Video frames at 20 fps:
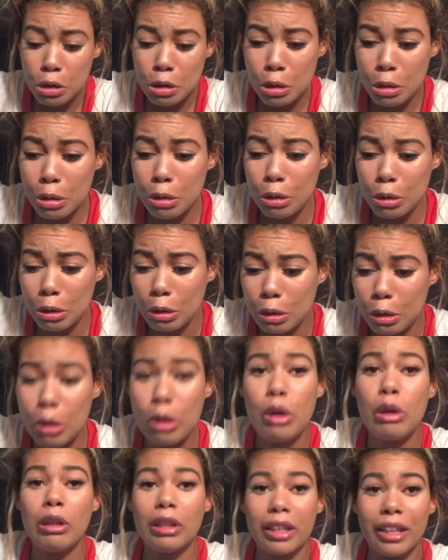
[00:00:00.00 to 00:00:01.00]
whoo,
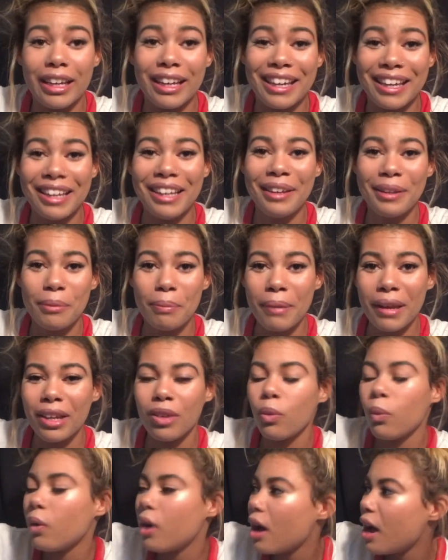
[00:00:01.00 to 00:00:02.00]
like in pain.
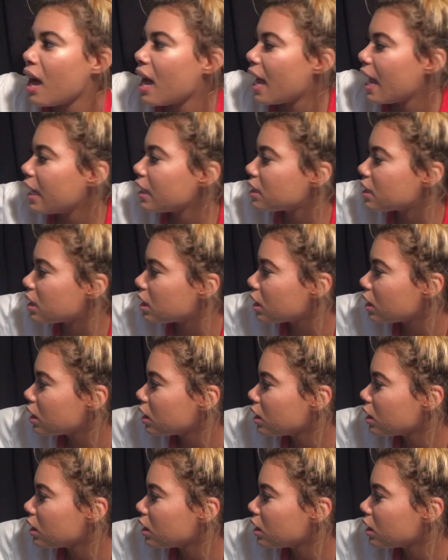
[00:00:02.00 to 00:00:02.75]
What?